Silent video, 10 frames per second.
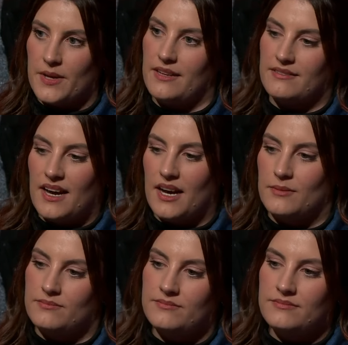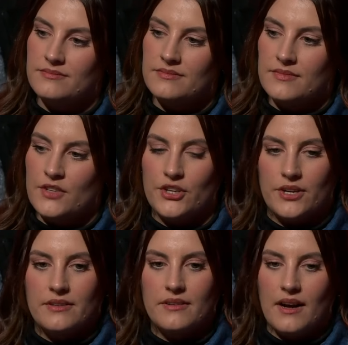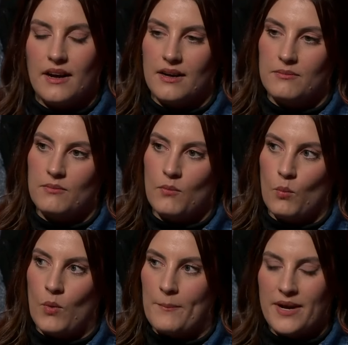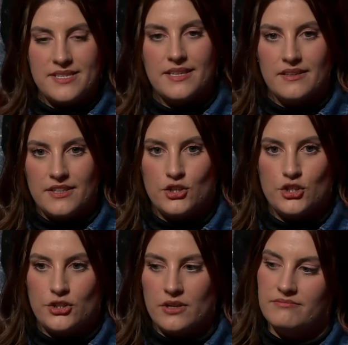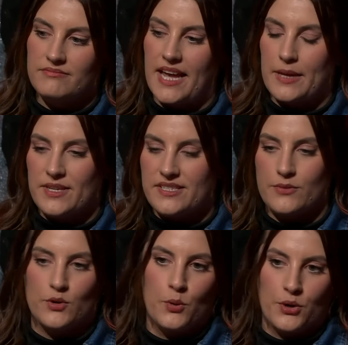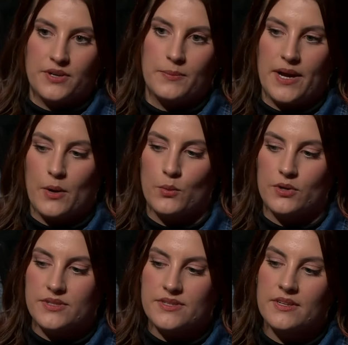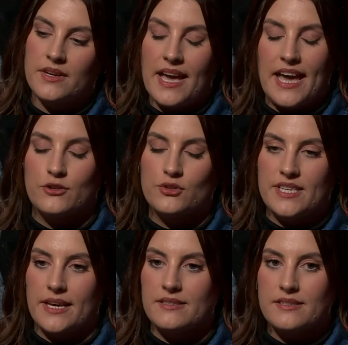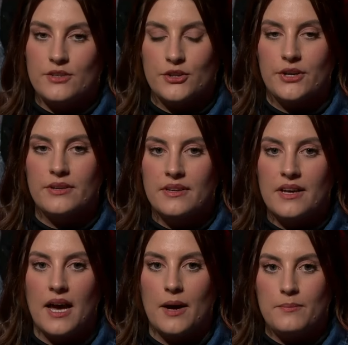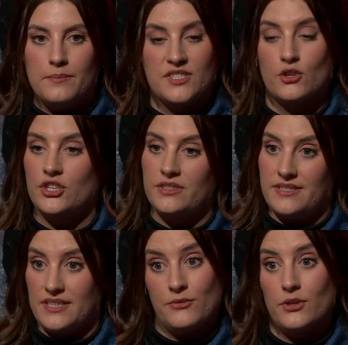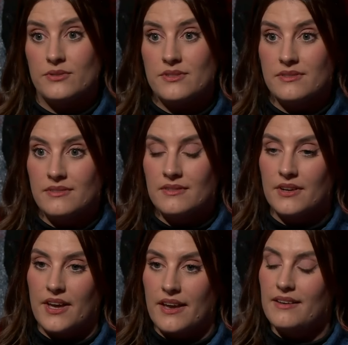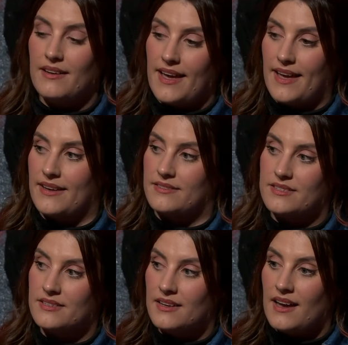mean, one particular issue the ABC reported about was Andrew Tate's, misogynistic views, okay? And